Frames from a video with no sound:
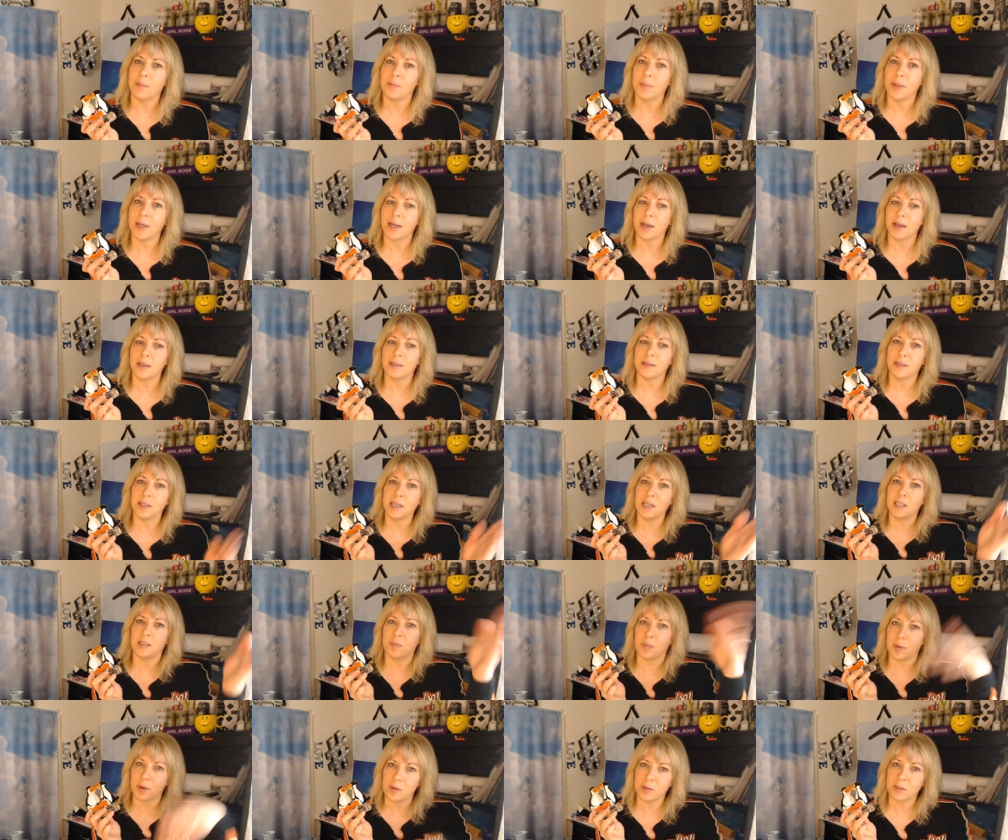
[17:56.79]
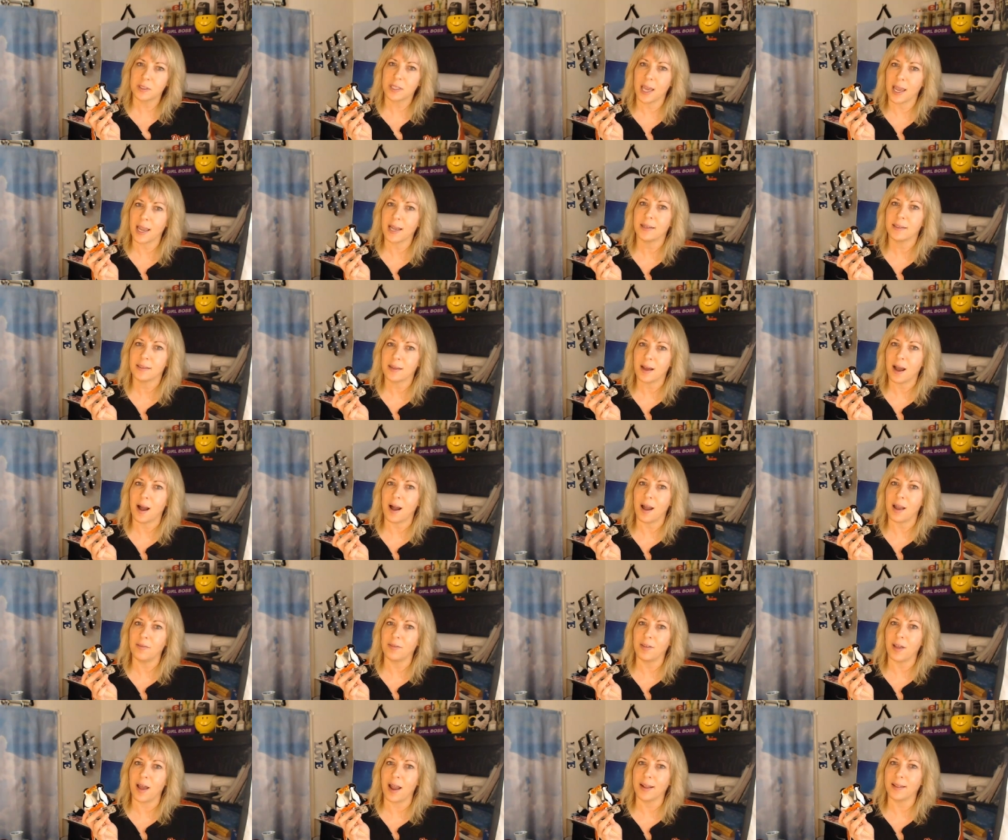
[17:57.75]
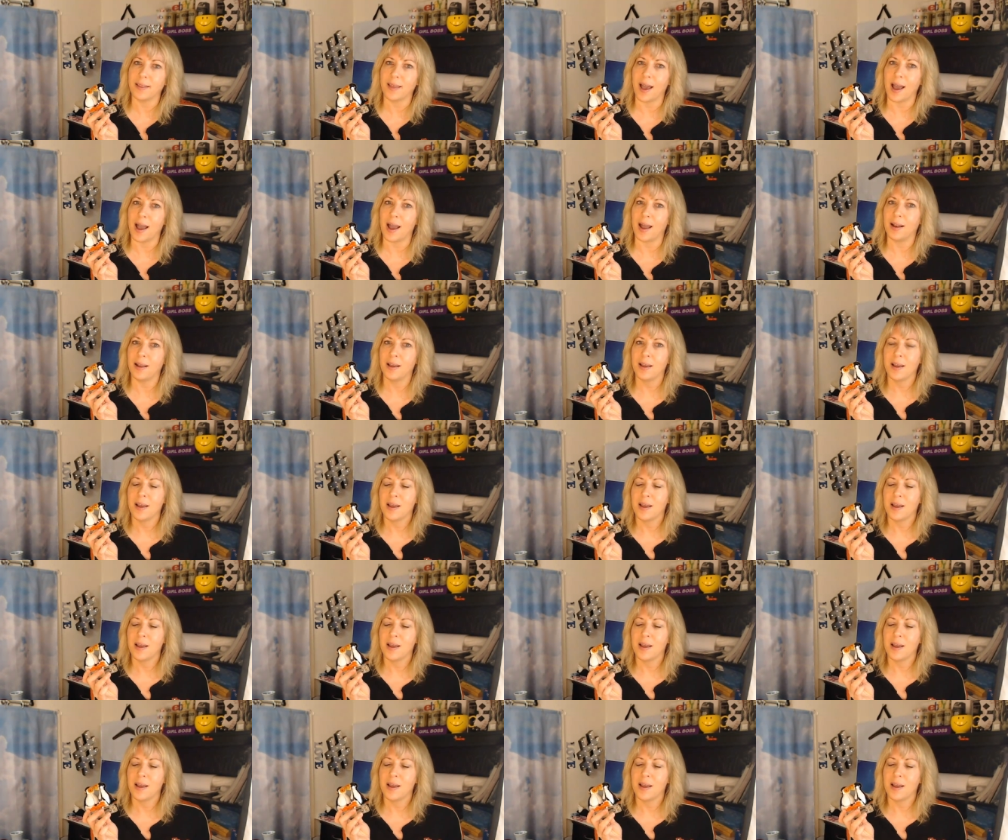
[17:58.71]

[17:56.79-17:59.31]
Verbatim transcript: because these birds can't dive like that.